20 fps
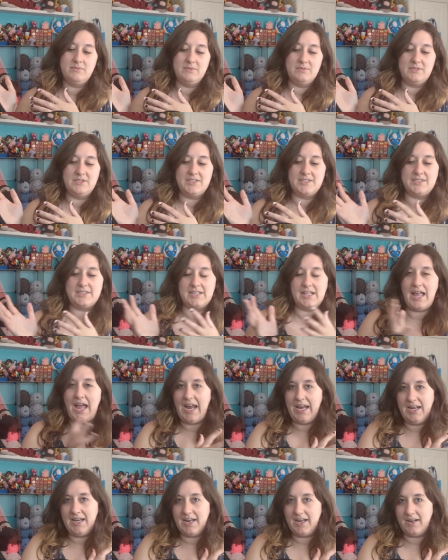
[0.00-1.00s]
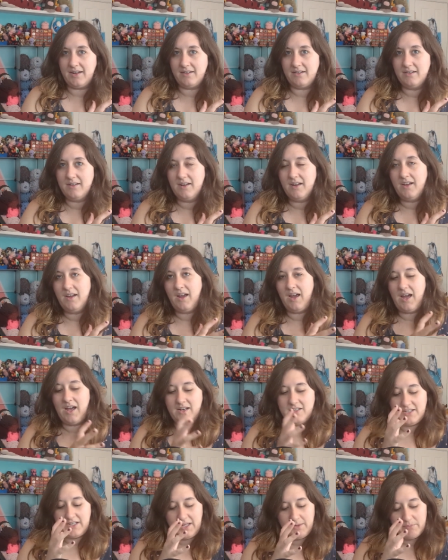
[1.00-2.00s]
sliding,
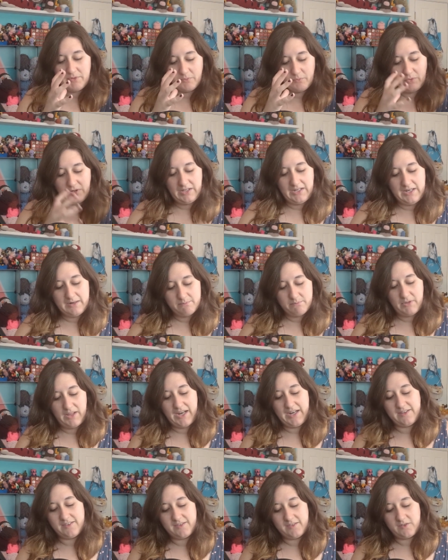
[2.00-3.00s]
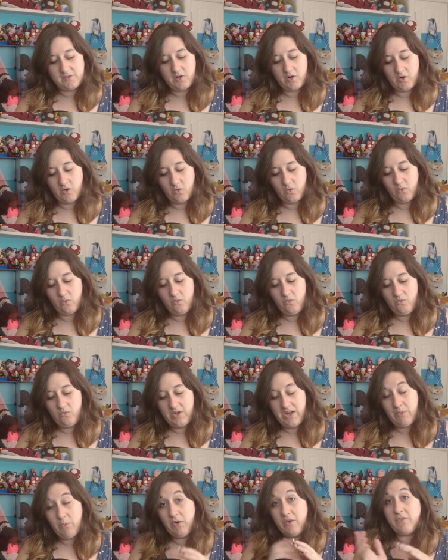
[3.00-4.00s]
to keep them really in place. So
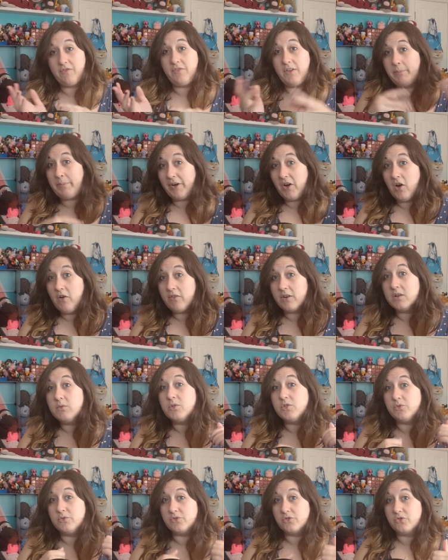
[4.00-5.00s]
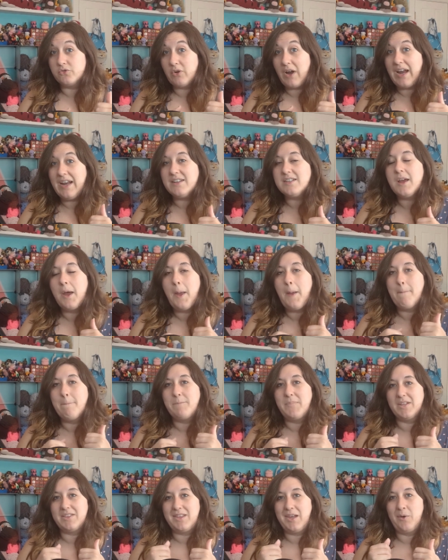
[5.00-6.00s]
they weren't flipping over, which was great,
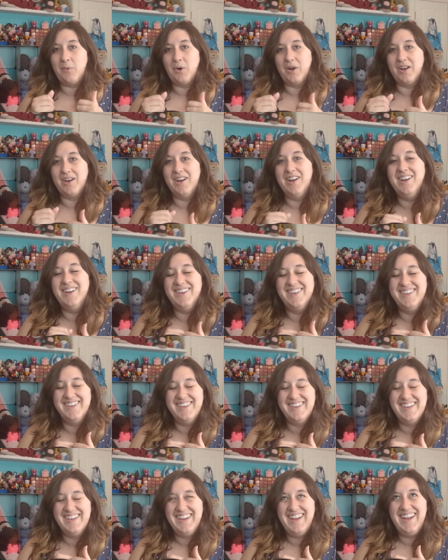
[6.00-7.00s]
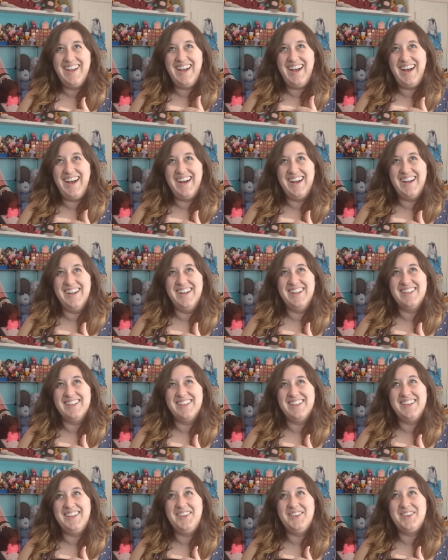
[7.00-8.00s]
but they were you